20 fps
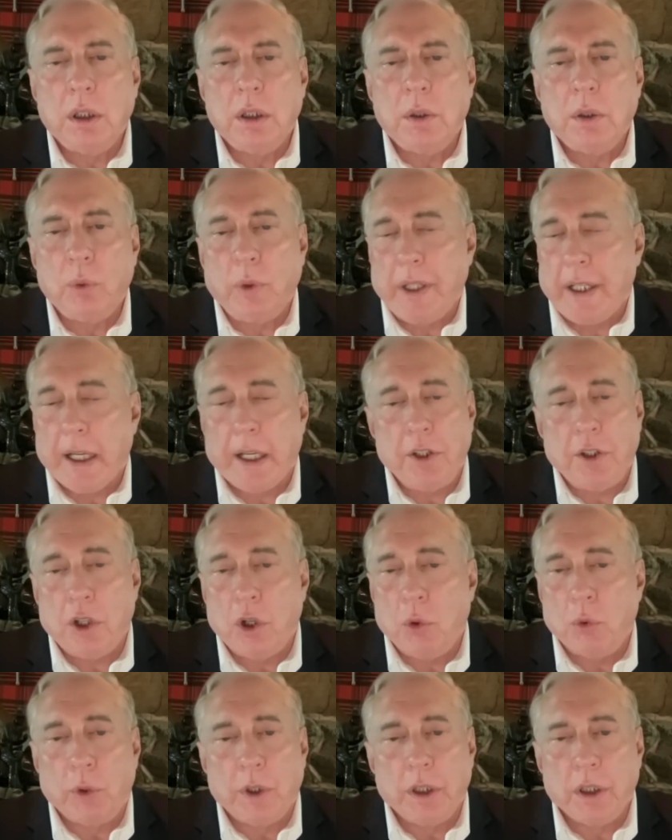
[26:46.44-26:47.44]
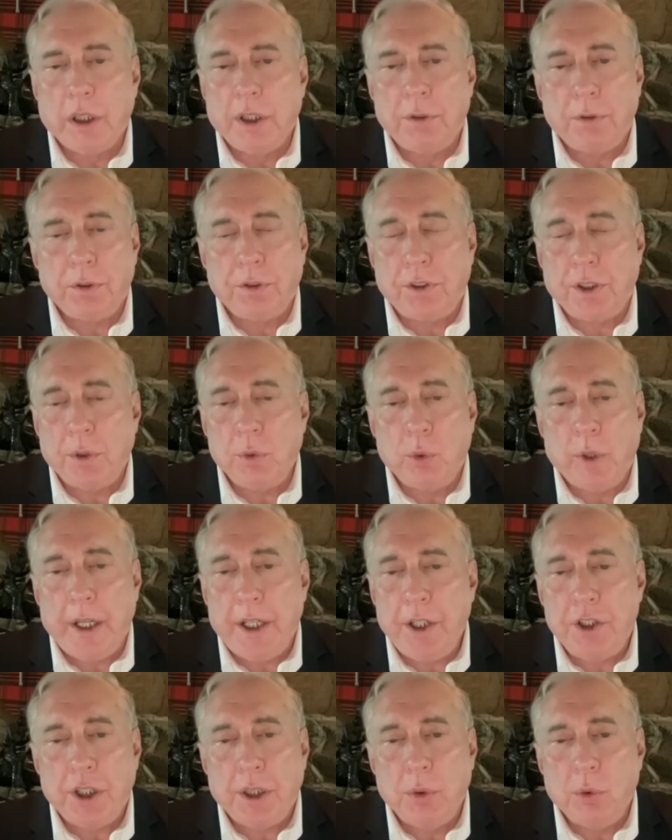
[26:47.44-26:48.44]
We had no real interest in
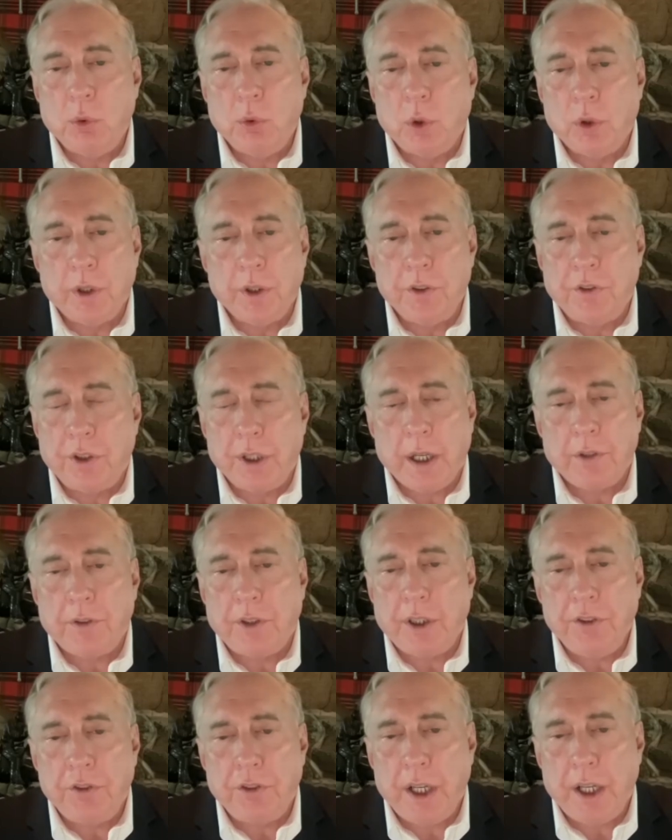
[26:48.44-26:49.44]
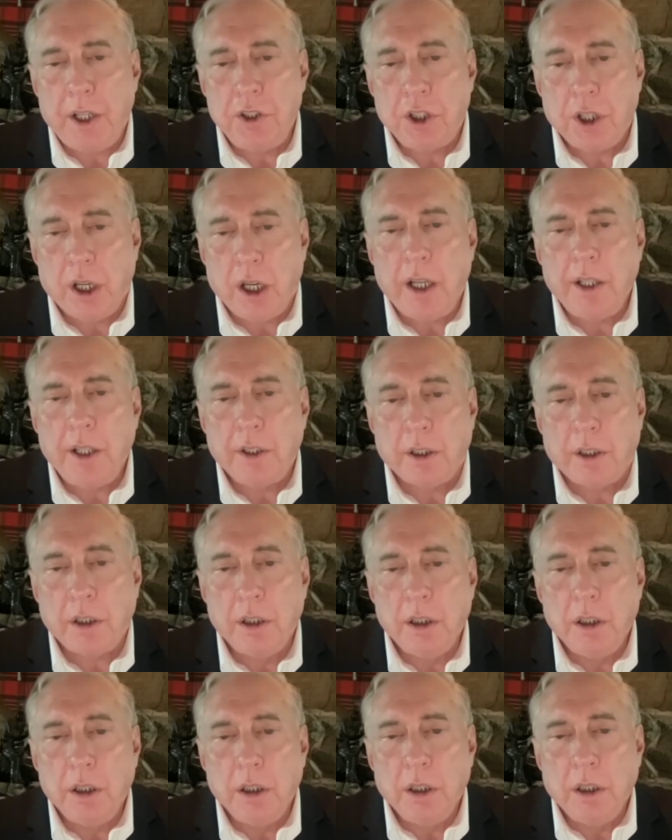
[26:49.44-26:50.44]
waging war in Southeast Asia either.
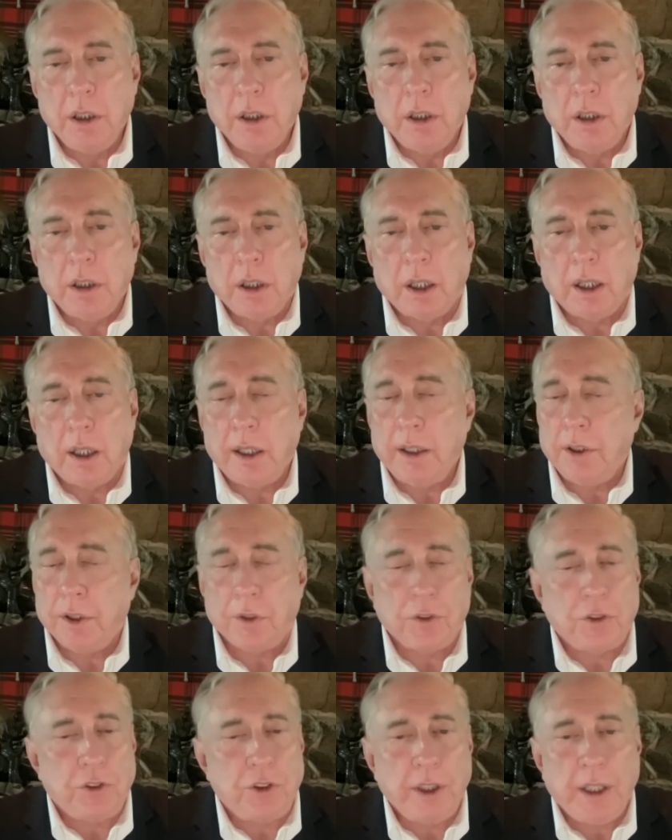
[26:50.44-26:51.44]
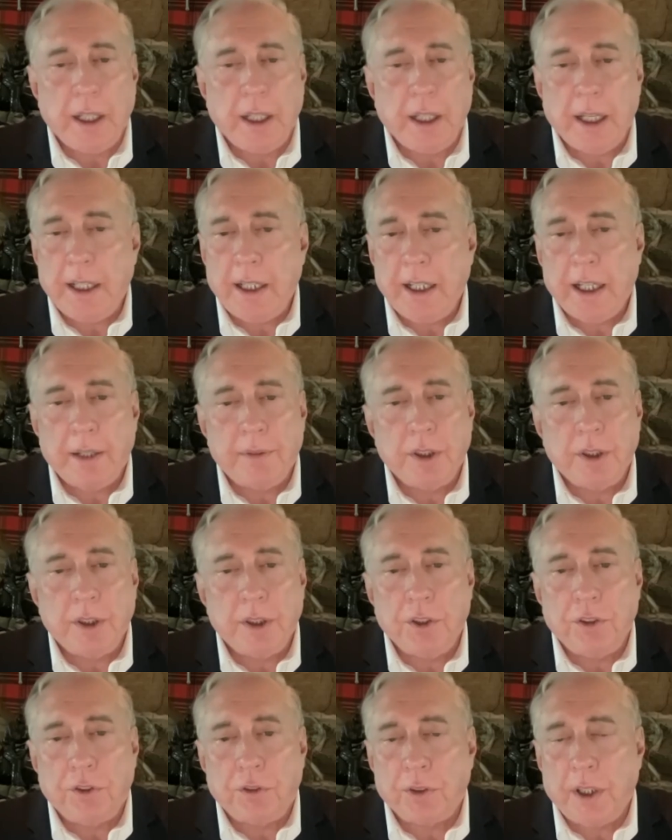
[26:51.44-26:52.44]
I don't see any evidence
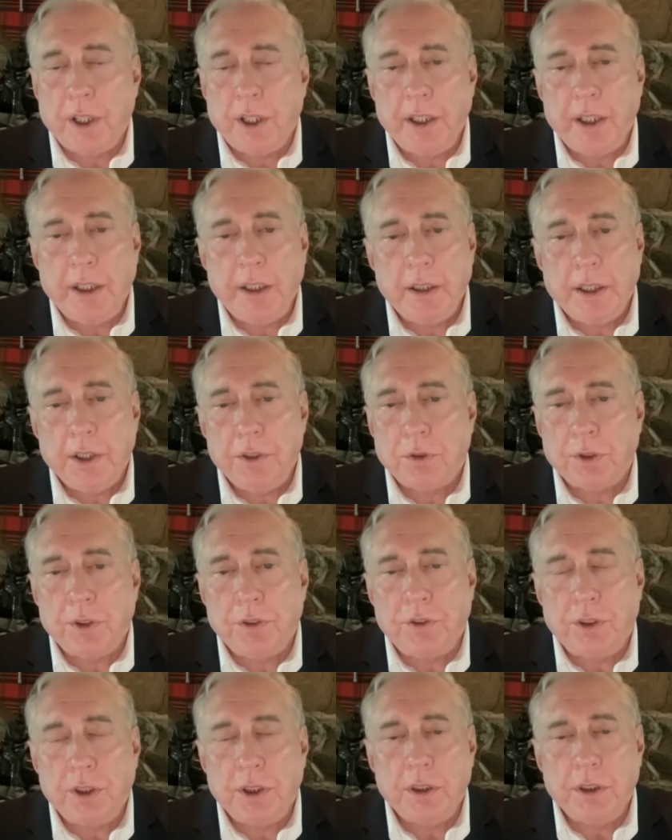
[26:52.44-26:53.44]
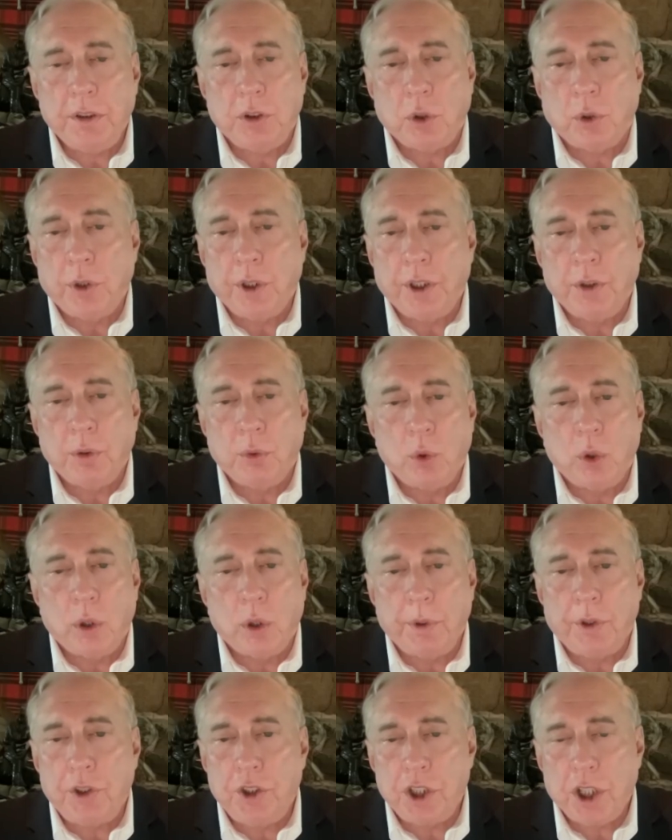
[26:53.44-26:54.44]
for any interest in going to war
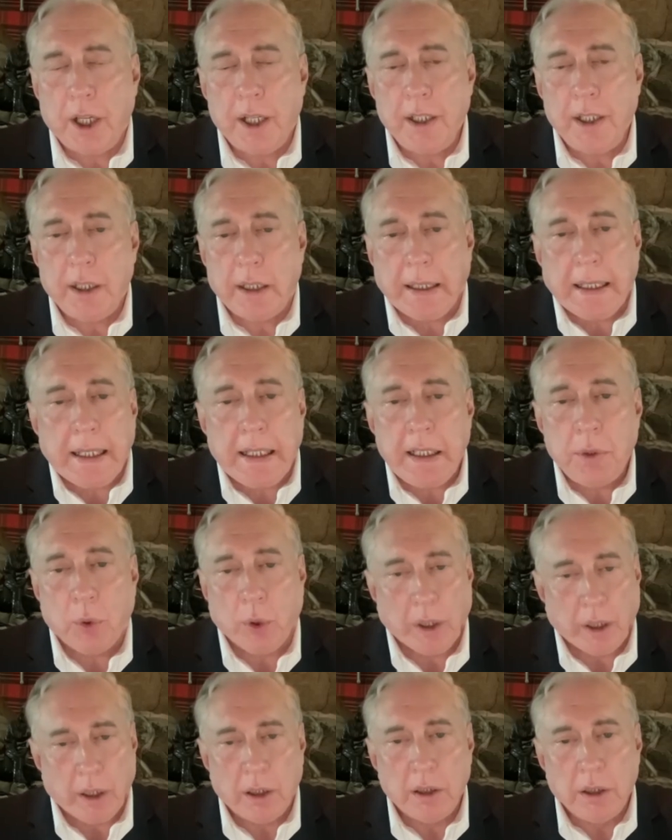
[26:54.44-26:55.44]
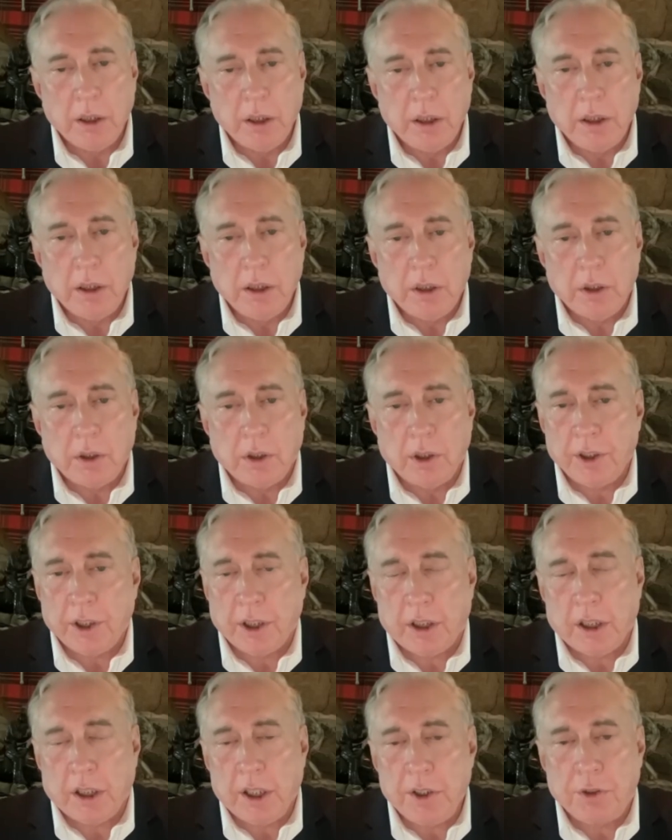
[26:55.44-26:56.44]
with China anywhere. On the
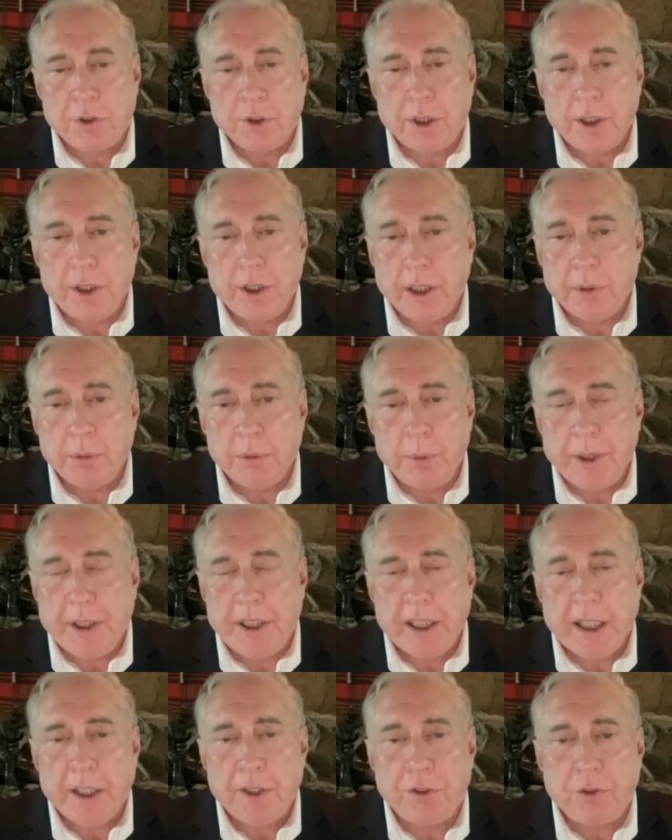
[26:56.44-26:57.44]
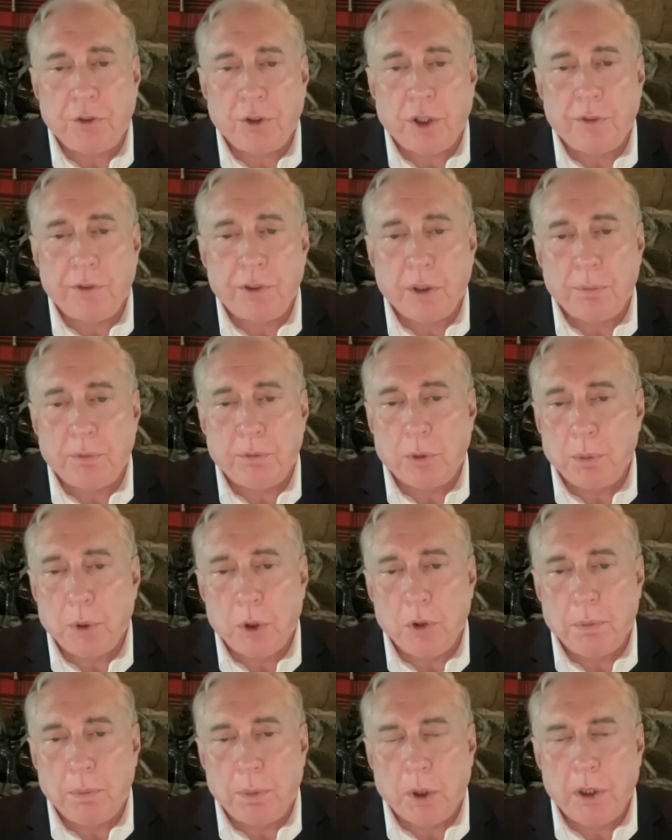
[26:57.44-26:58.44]
contrary, I think it would be catastrophic for
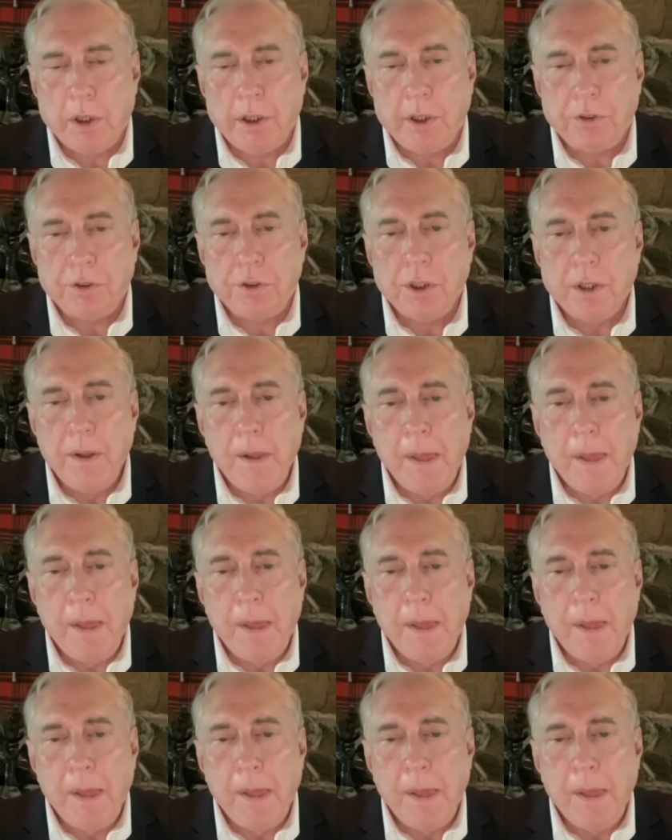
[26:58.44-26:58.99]
both parties.